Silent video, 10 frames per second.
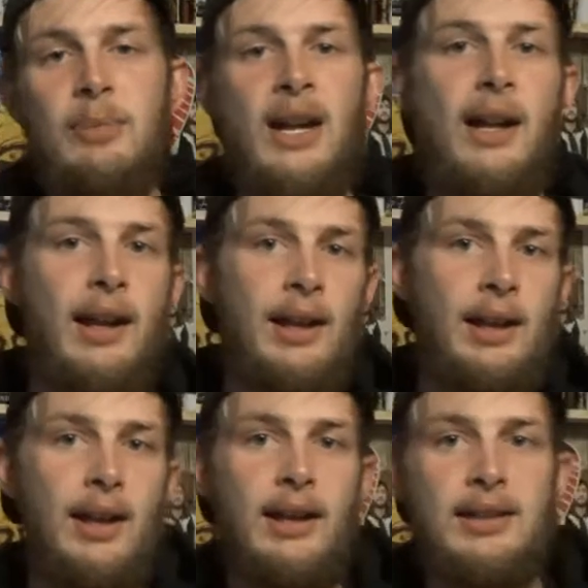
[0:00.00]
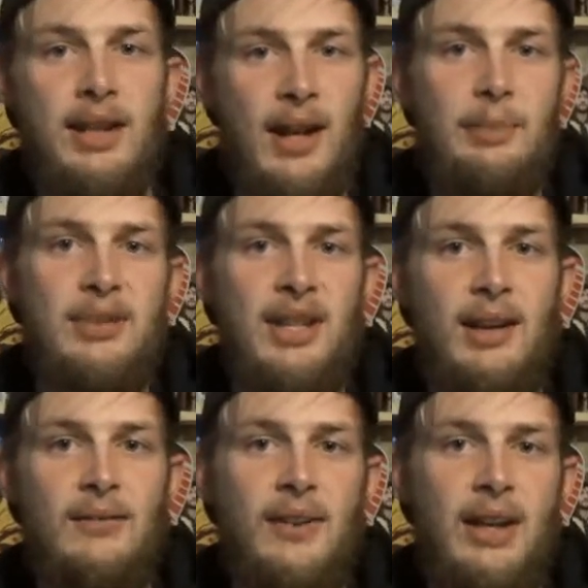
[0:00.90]
my top
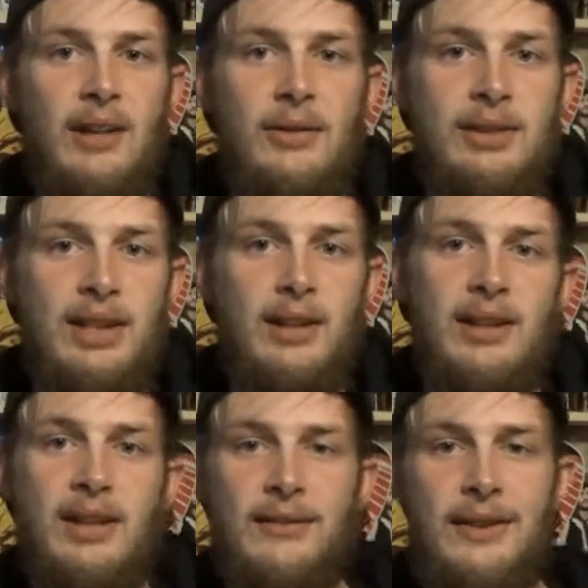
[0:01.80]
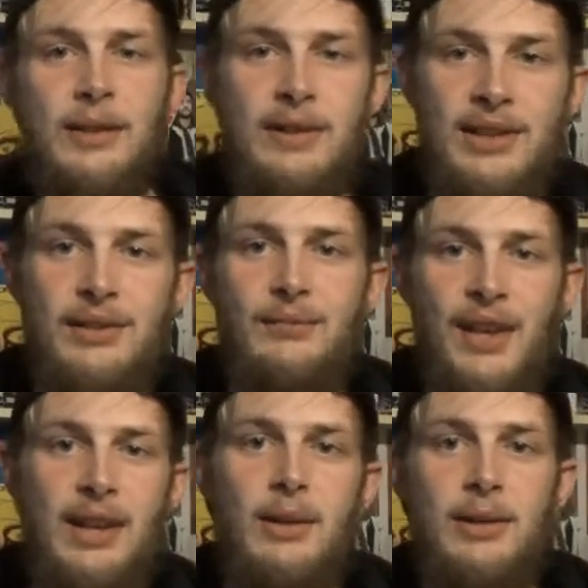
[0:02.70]
10 video series, even though this
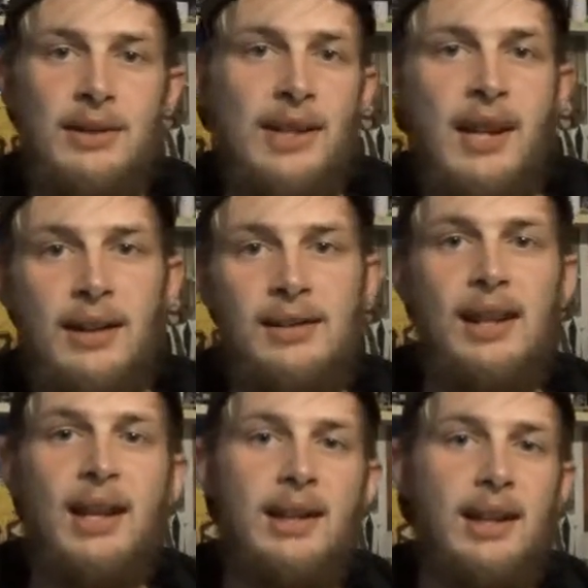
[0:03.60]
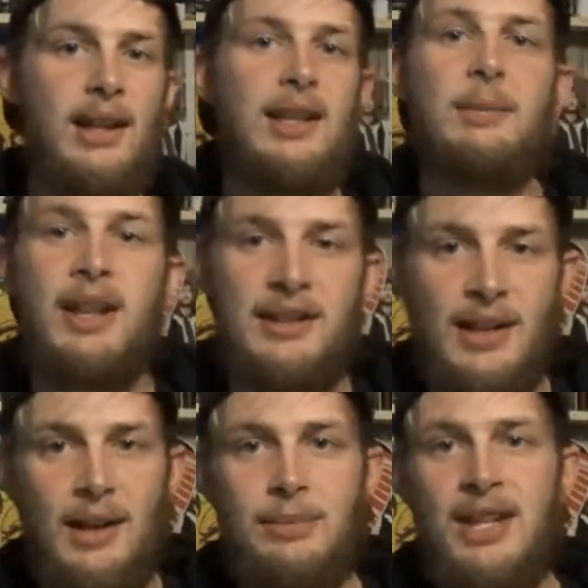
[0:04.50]
video does not contain any of my
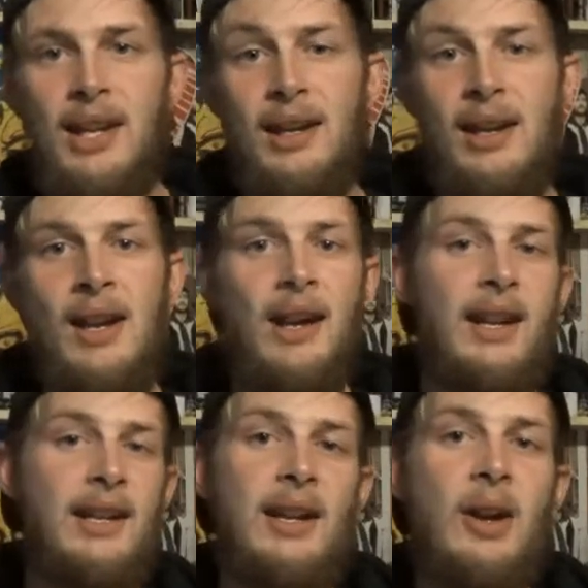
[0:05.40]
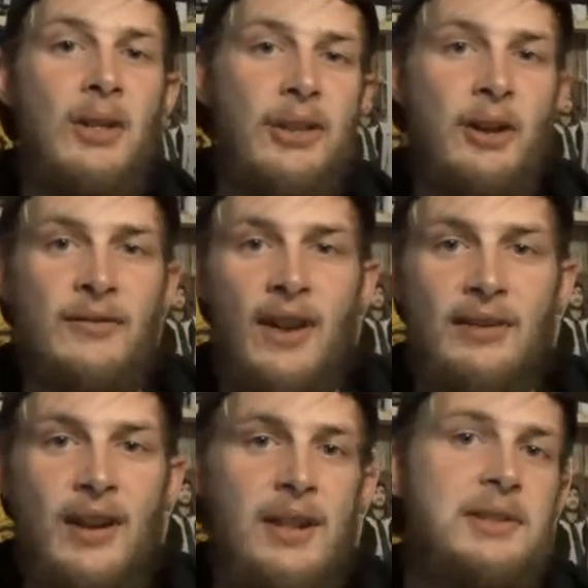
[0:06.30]
top 10. I did go to
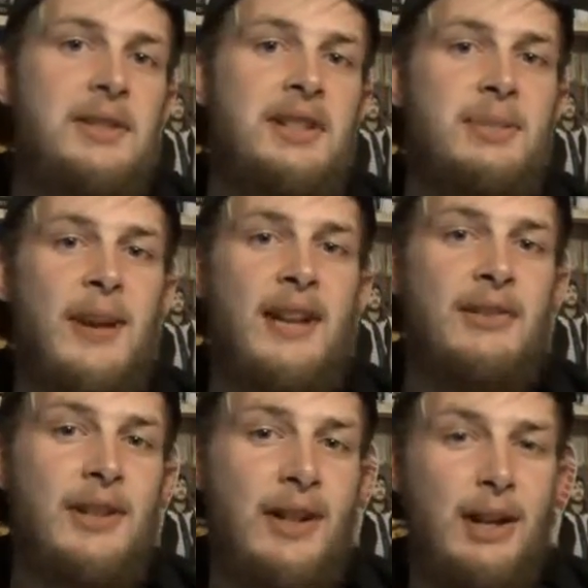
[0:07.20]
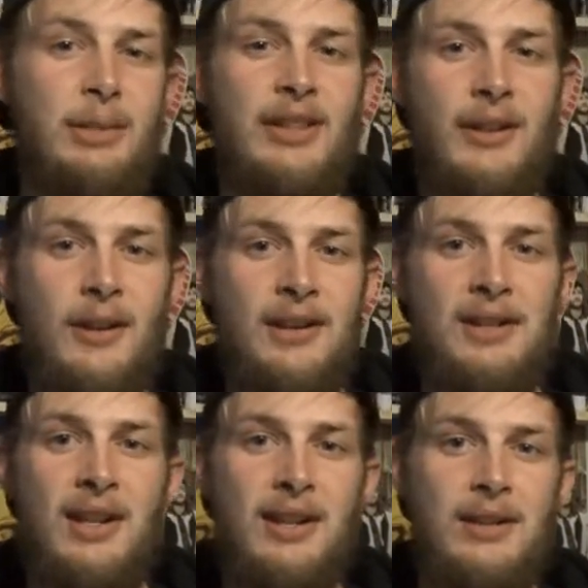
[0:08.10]
35 concerts this past year, gonna be
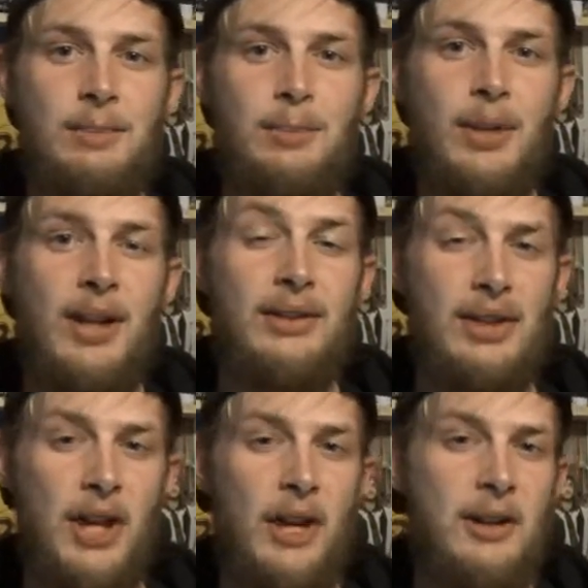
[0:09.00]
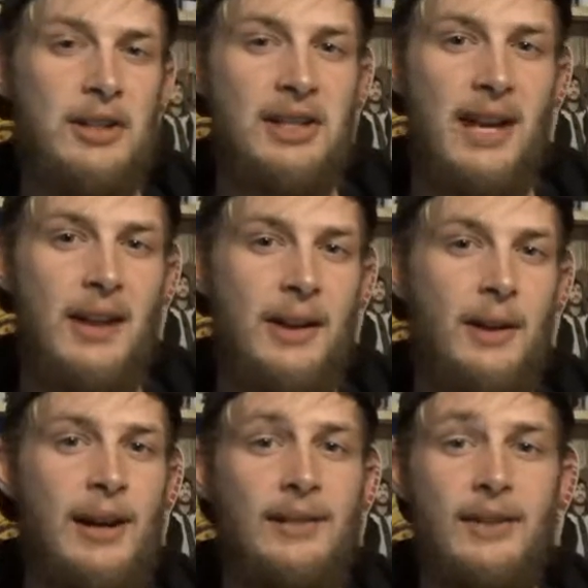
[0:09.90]
36, but sorry Chris Calico,
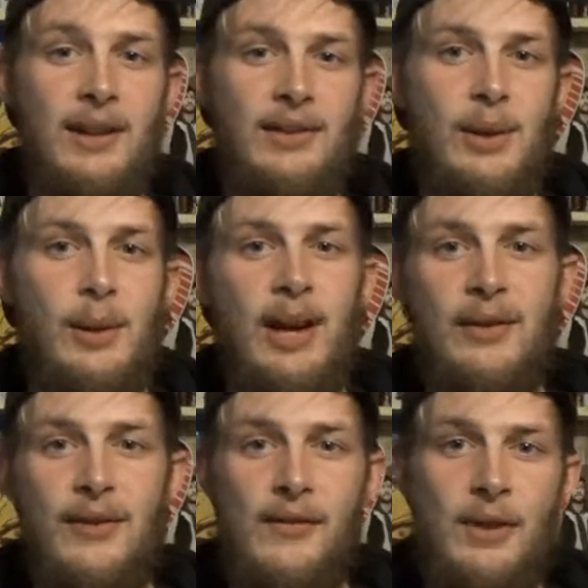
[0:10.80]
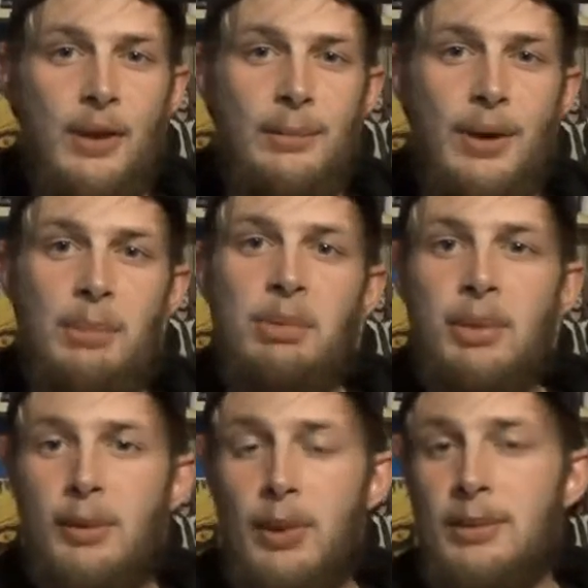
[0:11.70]
I have to leave you off, even though I
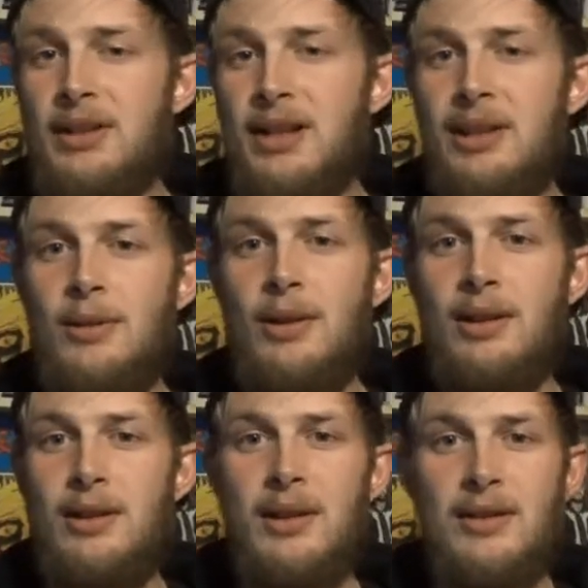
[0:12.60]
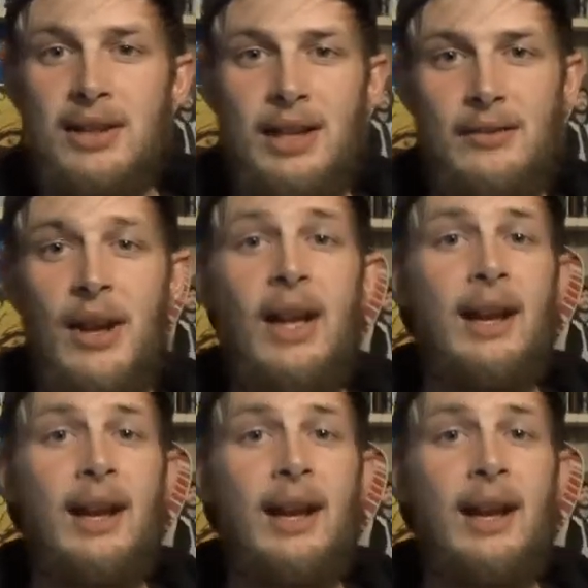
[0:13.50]
probably will be seeing you on New Year's Eve.